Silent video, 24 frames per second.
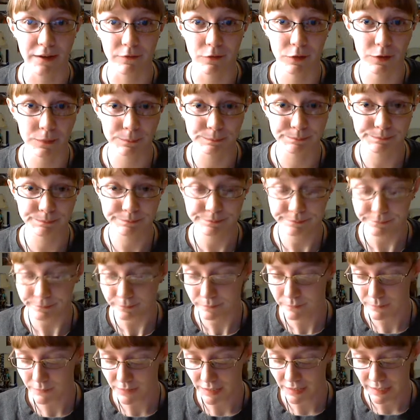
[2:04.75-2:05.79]
ever?
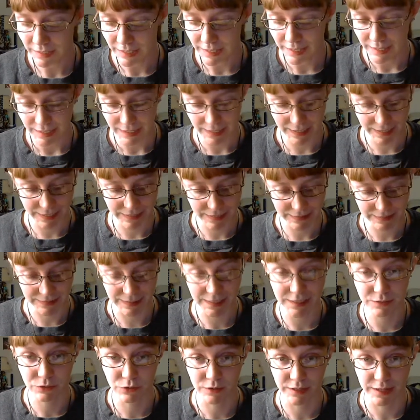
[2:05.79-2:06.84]
And the
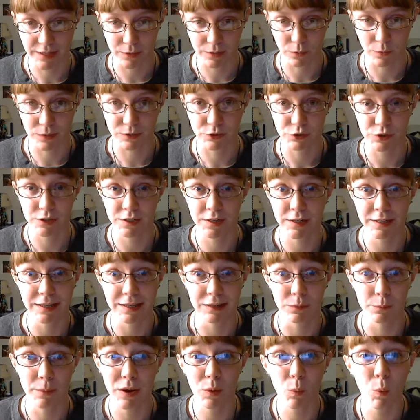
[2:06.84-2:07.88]
answer to that question
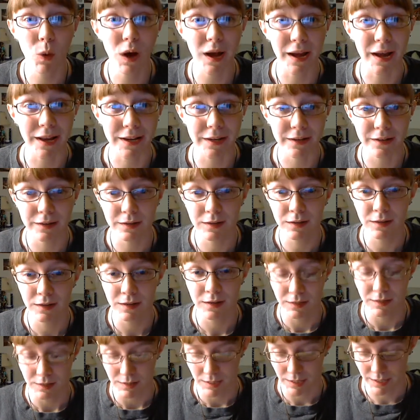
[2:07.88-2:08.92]
is my wand.
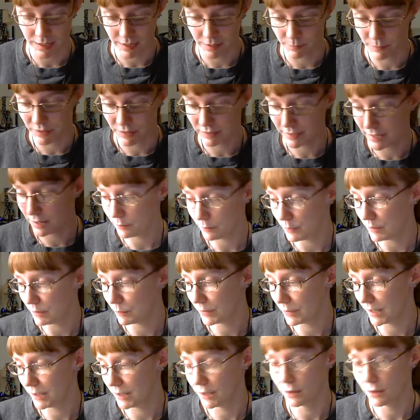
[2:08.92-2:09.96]
Um, a lot of
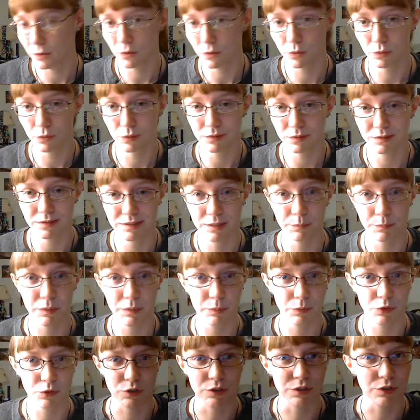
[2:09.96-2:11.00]
people I know, some
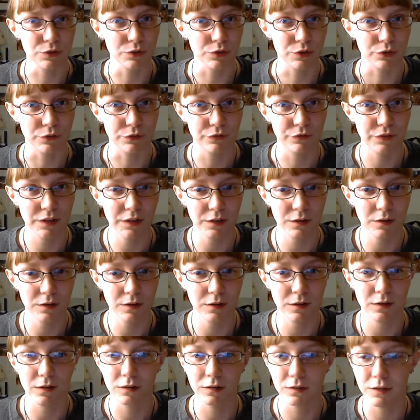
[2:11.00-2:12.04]
people just use their
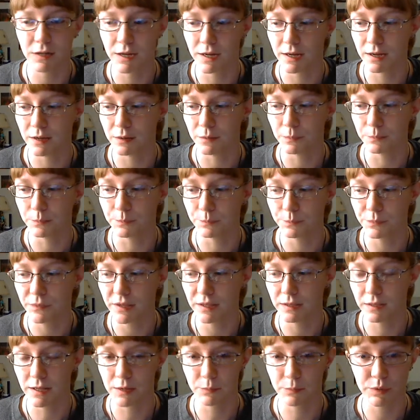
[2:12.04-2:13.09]
finger. Um,
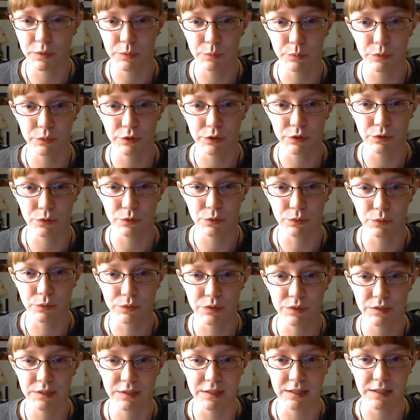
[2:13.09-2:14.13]
a lot of people
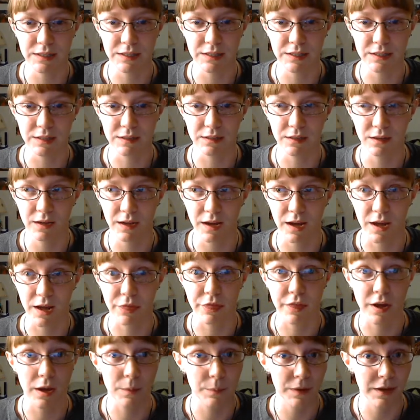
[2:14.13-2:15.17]
use the
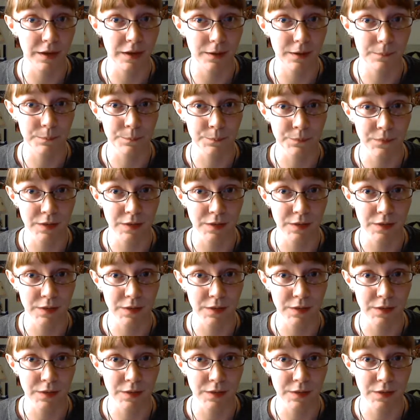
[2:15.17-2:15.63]
athame,